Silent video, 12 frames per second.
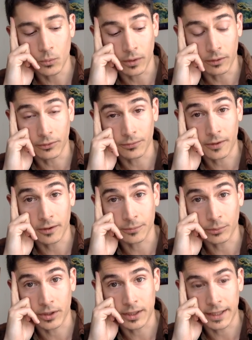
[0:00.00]
under false
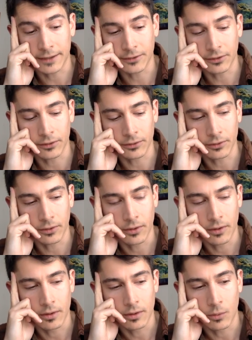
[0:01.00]
pretenses
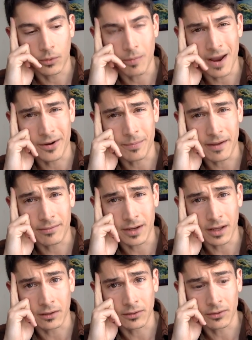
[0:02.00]
with made up
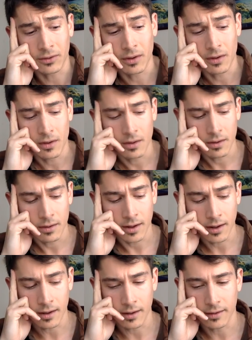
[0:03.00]
evidence.
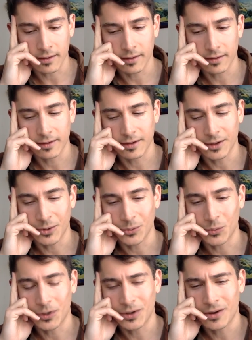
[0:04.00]
Uh, you know,
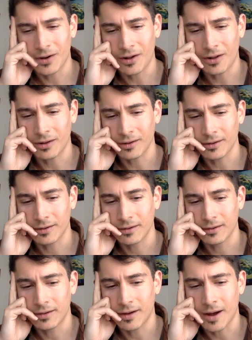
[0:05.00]
what do you call
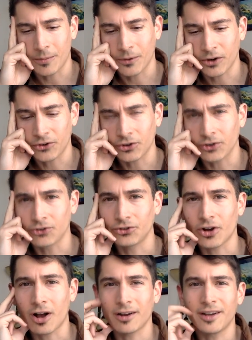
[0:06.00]
Operation
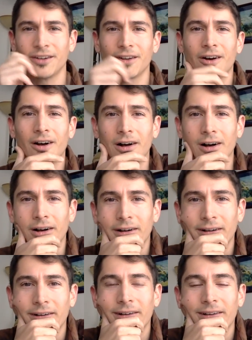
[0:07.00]
Shock and Awe?
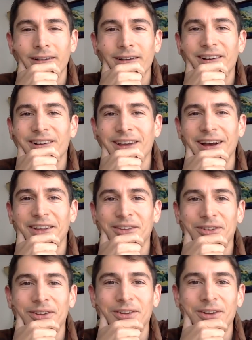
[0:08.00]
Yeah,
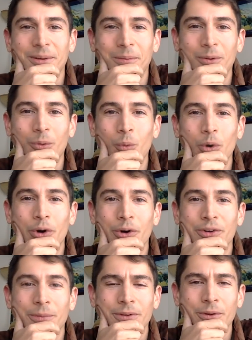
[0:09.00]
it's it's a couple of
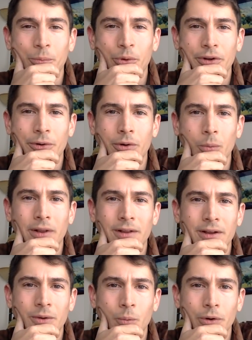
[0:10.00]
words, but they're pretty
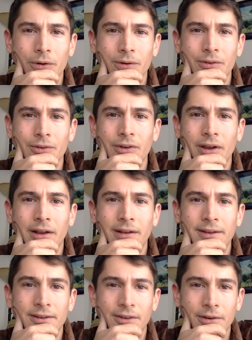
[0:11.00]
Orwellian words. And
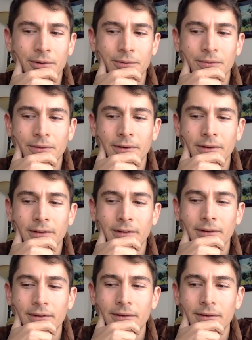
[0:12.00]
instead of,
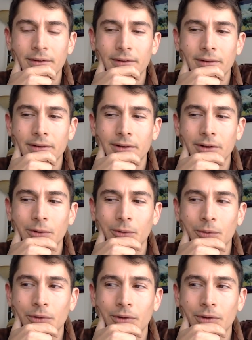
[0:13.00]
you know,